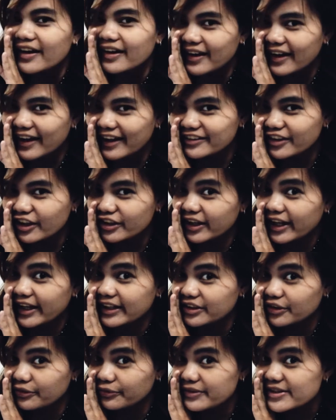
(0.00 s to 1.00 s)
and unlike
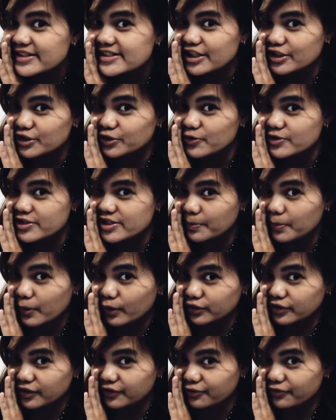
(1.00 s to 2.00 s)
the recent news about
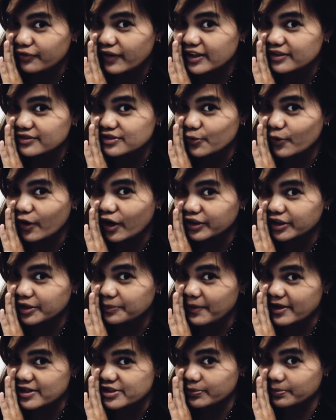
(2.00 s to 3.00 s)
the fake 200
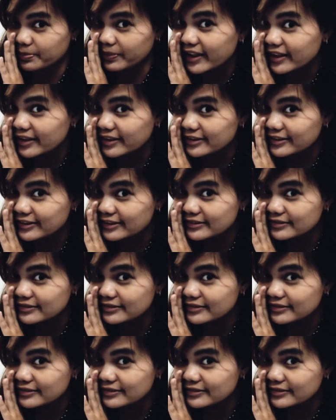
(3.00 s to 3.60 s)
peso bill,